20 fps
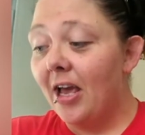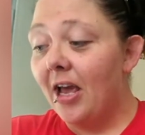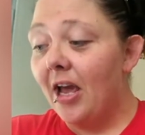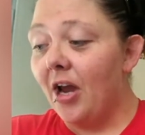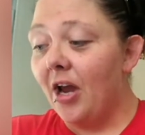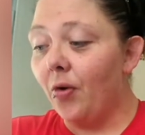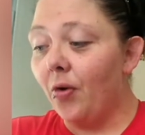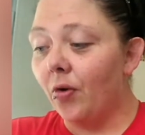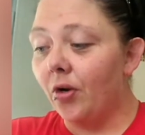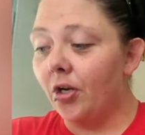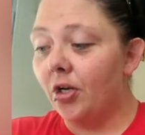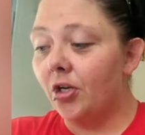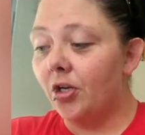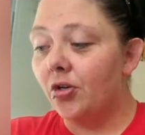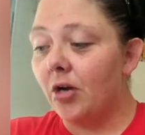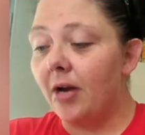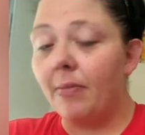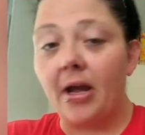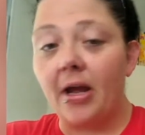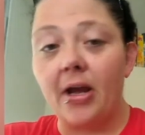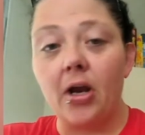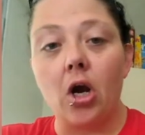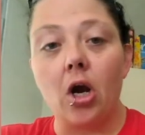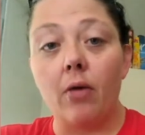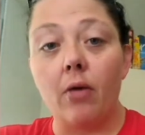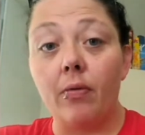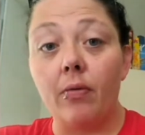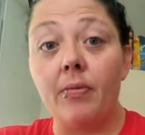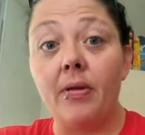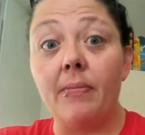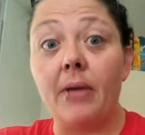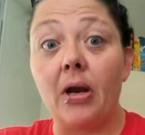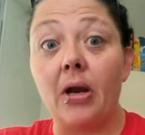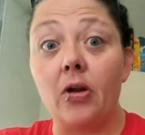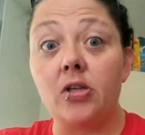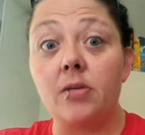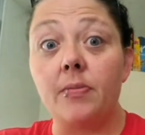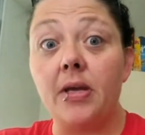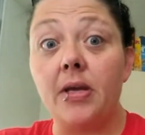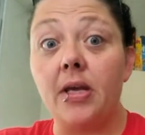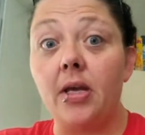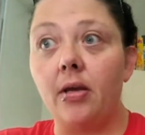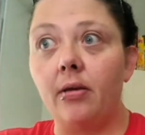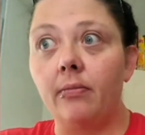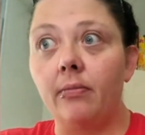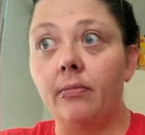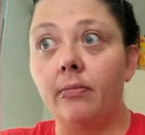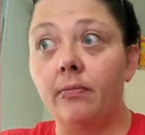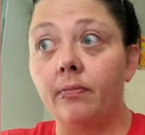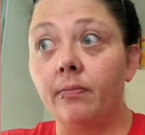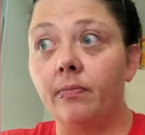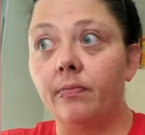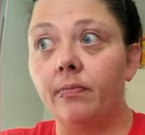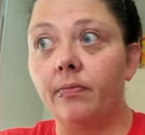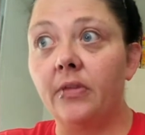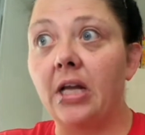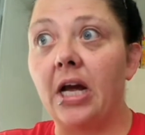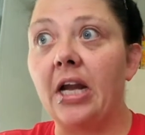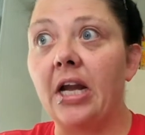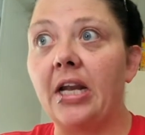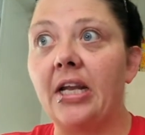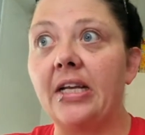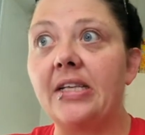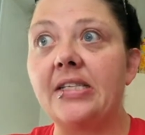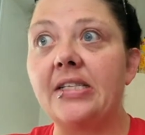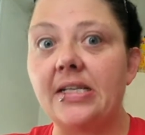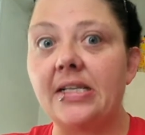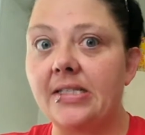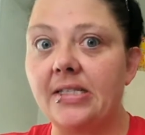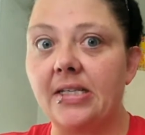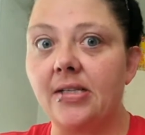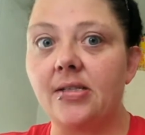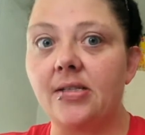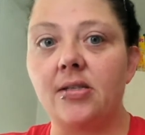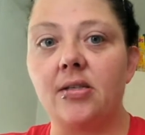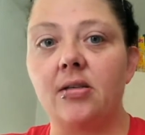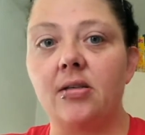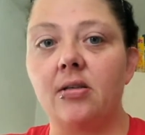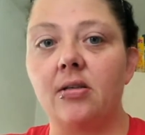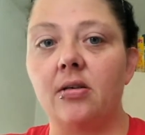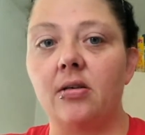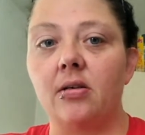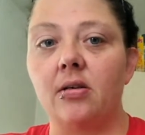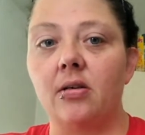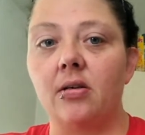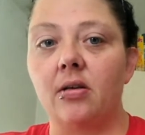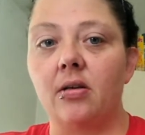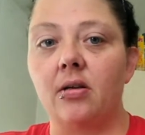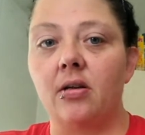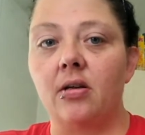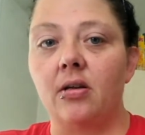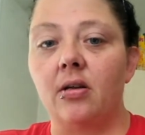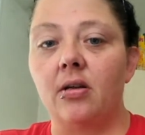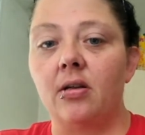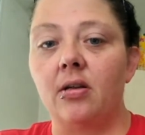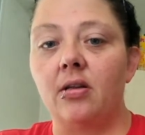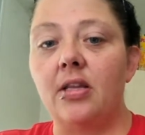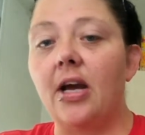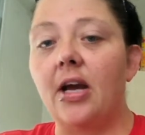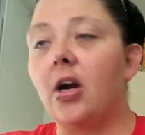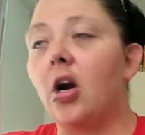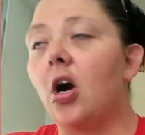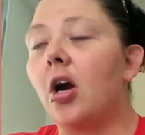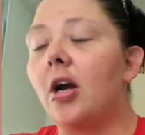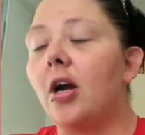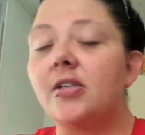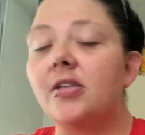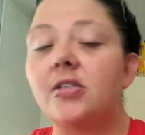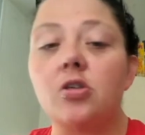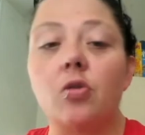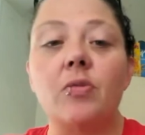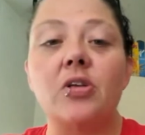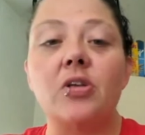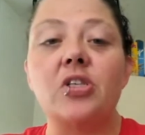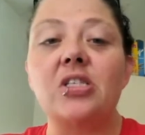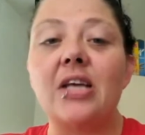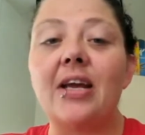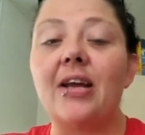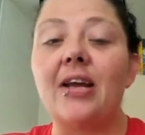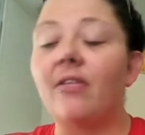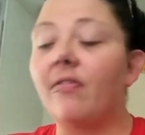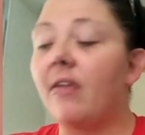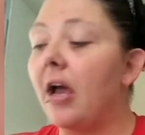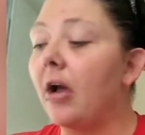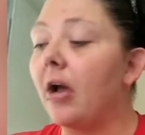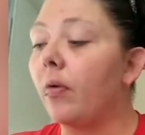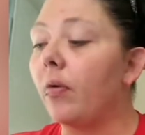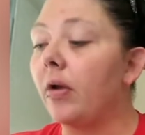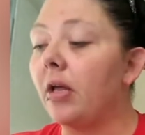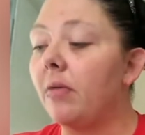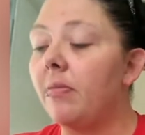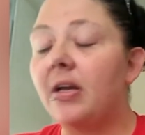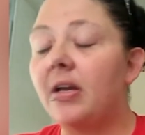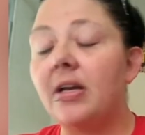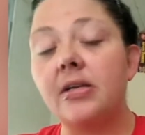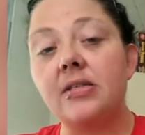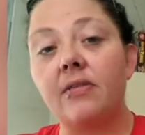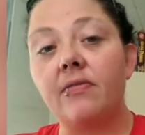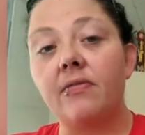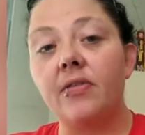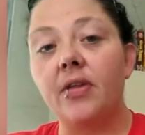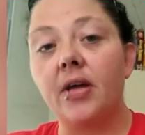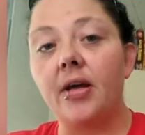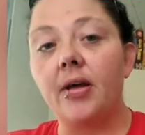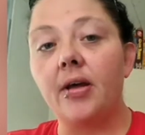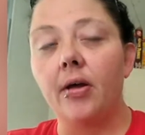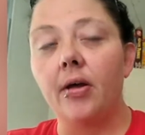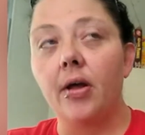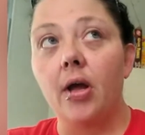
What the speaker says: in order to trade my car, it would be better to be non-existent. That car has so much negative equity because of the